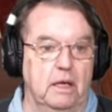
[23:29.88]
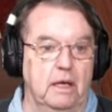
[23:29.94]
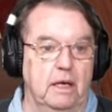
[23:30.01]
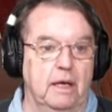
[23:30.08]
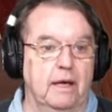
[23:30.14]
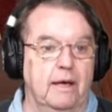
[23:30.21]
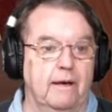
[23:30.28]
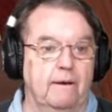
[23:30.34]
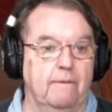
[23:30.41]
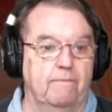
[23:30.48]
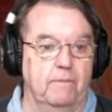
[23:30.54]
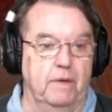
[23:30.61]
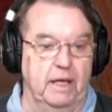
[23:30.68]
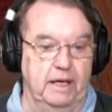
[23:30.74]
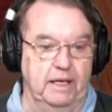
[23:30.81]
and
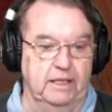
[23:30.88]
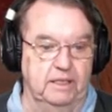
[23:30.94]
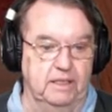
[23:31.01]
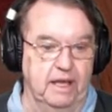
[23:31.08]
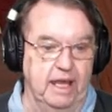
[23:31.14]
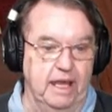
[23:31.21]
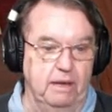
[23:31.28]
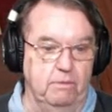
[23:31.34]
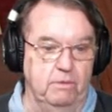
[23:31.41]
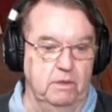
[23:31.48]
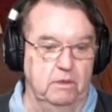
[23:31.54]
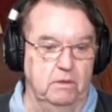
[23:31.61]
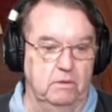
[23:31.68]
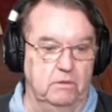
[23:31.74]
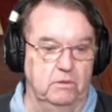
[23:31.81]
it's named
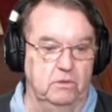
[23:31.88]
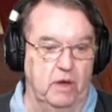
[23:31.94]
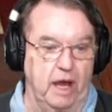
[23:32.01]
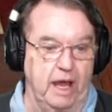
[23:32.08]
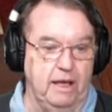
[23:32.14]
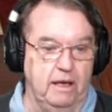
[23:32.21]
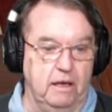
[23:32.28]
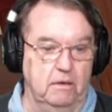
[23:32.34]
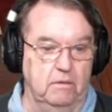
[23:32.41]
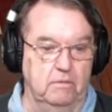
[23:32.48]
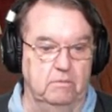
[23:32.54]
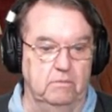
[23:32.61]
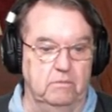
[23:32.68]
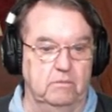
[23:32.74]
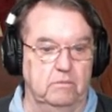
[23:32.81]
track.
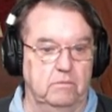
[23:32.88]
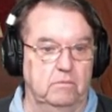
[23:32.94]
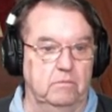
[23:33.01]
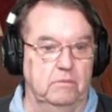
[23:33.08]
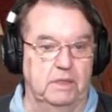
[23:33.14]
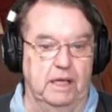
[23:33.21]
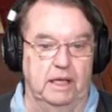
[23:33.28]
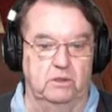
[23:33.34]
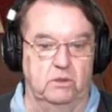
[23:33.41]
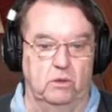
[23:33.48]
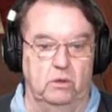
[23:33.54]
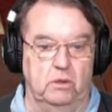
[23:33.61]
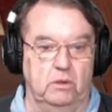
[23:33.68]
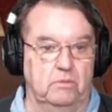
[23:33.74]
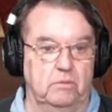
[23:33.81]
That's
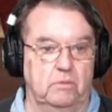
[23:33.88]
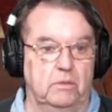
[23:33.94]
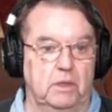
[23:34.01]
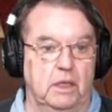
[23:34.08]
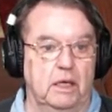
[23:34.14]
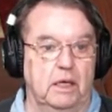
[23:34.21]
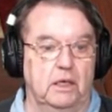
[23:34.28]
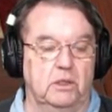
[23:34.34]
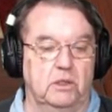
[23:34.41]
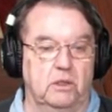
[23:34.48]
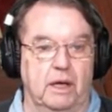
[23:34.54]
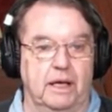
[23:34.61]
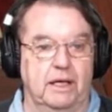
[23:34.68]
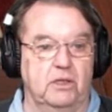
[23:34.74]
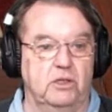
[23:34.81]
all. So
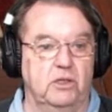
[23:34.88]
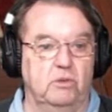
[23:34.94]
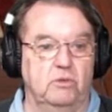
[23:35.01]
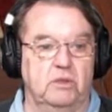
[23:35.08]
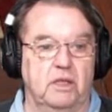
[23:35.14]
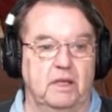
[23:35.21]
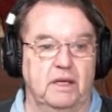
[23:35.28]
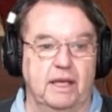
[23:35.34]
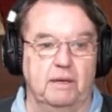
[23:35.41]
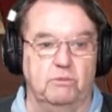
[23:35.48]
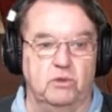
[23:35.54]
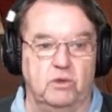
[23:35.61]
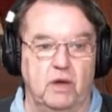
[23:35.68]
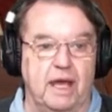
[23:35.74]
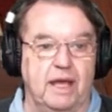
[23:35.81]
I can use the name
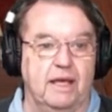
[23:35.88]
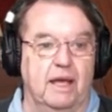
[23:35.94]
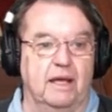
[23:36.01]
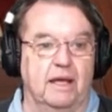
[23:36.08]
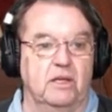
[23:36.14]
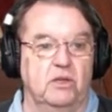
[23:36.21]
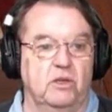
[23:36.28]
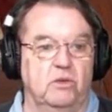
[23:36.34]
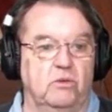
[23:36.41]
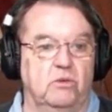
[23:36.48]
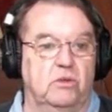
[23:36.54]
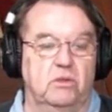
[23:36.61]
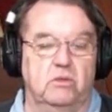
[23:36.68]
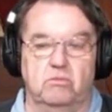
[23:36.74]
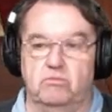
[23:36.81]
track, I can
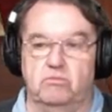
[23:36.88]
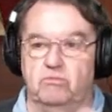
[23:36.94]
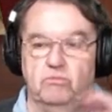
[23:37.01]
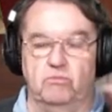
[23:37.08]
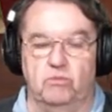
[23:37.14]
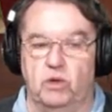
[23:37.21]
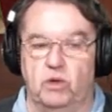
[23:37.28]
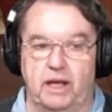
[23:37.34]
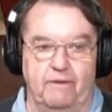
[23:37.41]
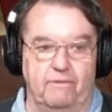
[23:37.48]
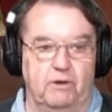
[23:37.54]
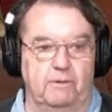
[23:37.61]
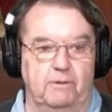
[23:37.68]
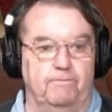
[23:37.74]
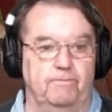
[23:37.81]
use whatever,
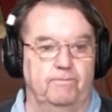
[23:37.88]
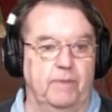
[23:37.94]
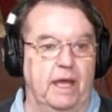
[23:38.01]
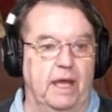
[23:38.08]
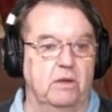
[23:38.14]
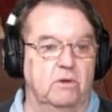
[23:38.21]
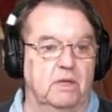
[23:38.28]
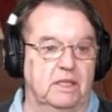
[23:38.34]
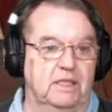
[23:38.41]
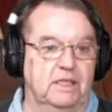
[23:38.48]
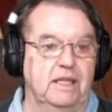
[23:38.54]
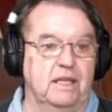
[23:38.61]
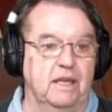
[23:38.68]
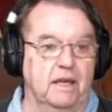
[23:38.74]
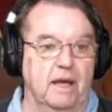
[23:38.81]
and you can
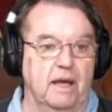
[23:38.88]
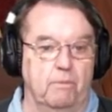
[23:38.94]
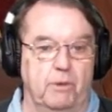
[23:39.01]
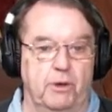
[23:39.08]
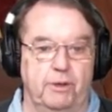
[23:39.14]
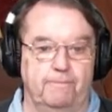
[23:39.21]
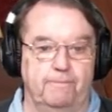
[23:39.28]
see the number.